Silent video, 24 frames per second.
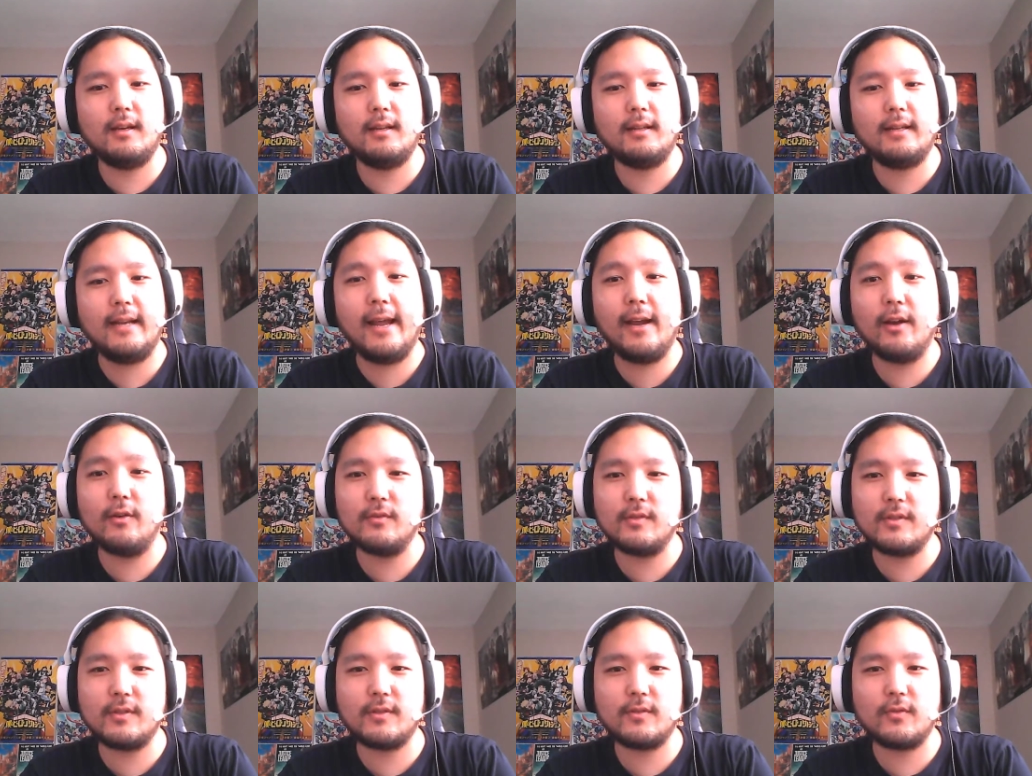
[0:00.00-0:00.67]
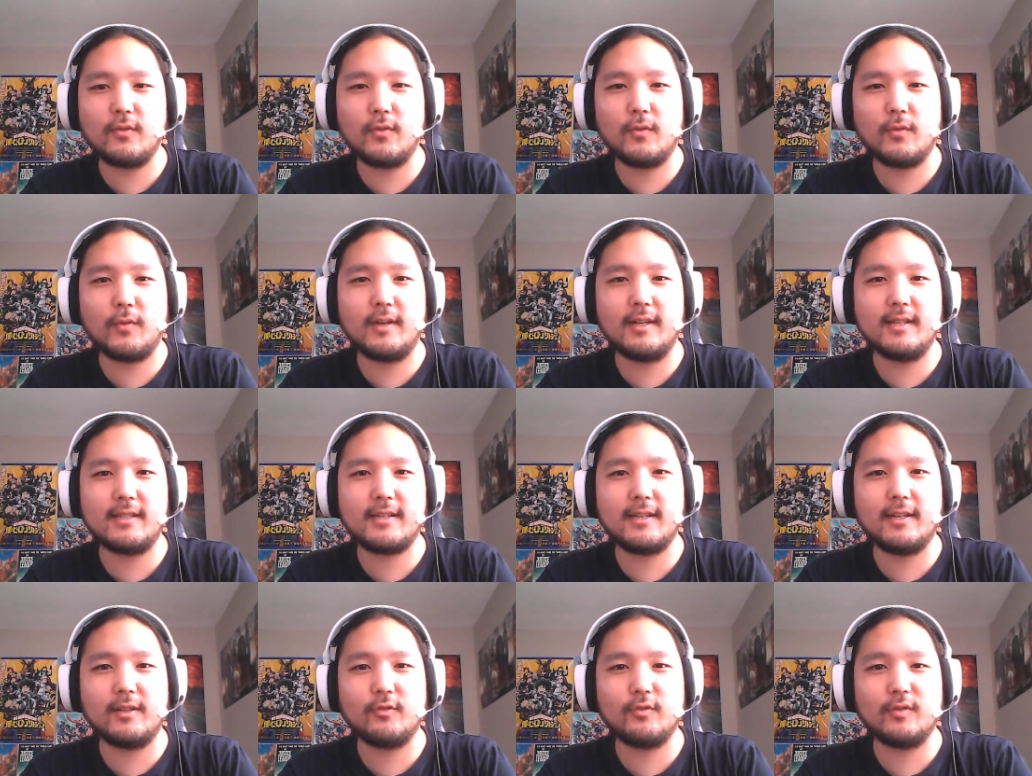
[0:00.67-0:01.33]
announced or when
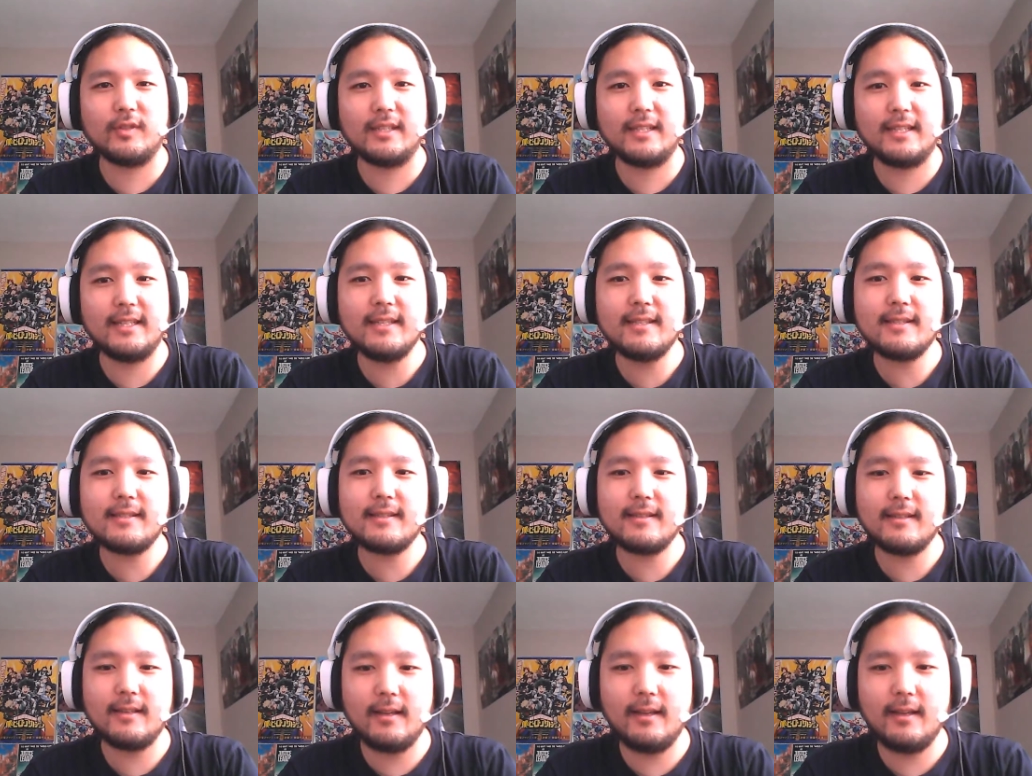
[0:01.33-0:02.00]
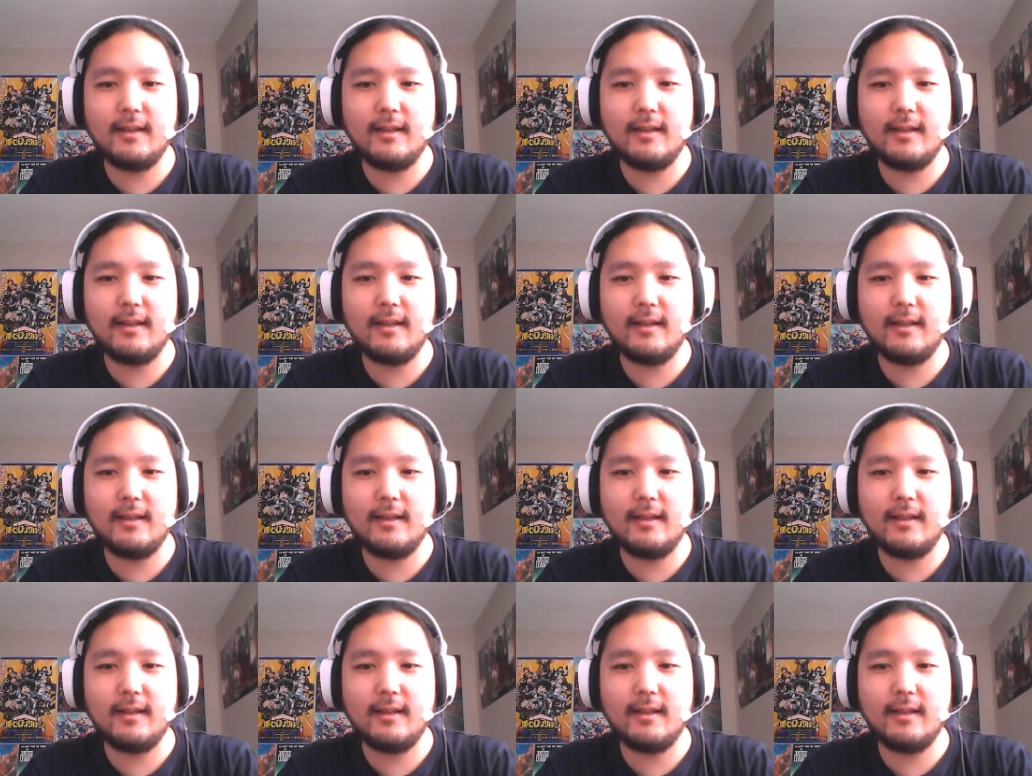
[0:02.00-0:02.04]
it's going to release.